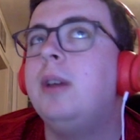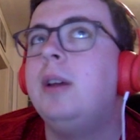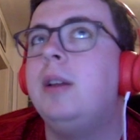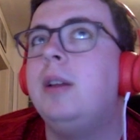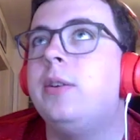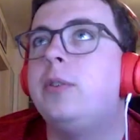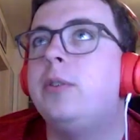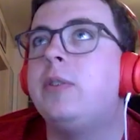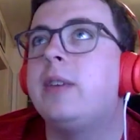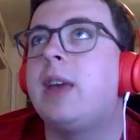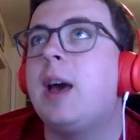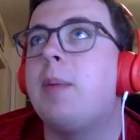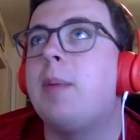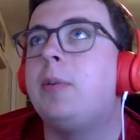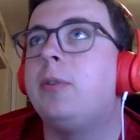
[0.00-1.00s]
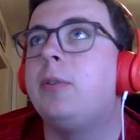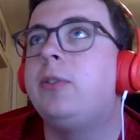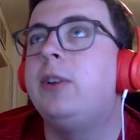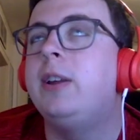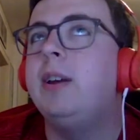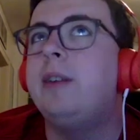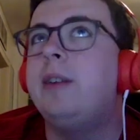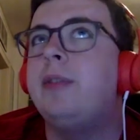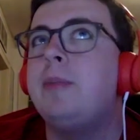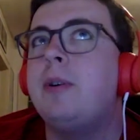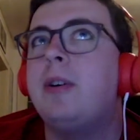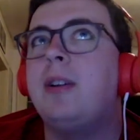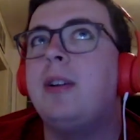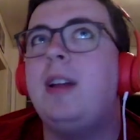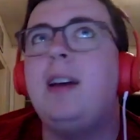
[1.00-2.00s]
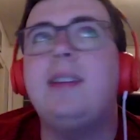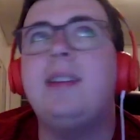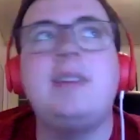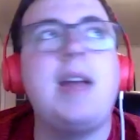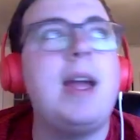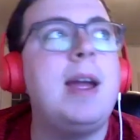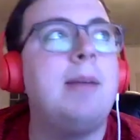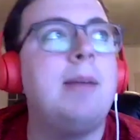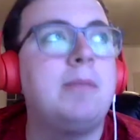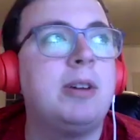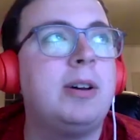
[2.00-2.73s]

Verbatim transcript: those in the capital city and a familiar last name